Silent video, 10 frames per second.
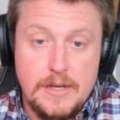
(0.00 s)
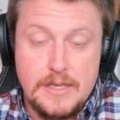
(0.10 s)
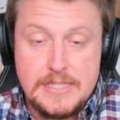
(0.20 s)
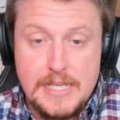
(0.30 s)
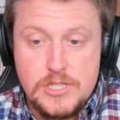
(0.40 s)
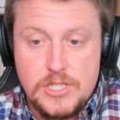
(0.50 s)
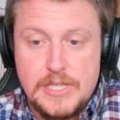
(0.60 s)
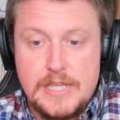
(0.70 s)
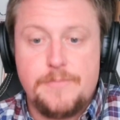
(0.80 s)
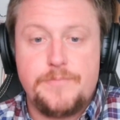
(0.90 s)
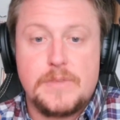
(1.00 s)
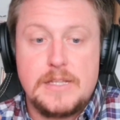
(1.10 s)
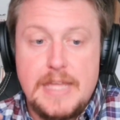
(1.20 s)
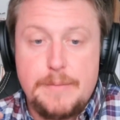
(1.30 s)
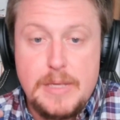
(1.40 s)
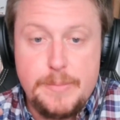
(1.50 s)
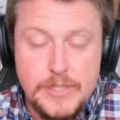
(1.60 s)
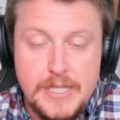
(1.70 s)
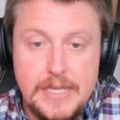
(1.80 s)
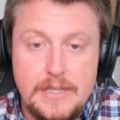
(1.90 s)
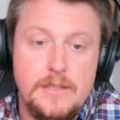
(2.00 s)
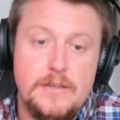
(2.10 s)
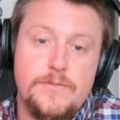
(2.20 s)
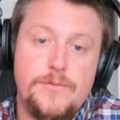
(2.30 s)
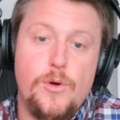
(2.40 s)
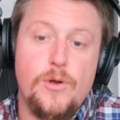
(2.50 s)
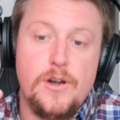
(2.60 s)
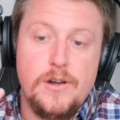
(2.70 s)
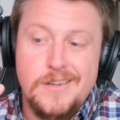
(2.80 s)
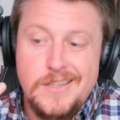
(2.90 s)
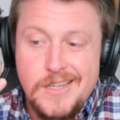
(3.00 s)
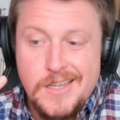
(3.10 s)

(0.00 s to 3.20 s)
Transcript: We can essentially let people in for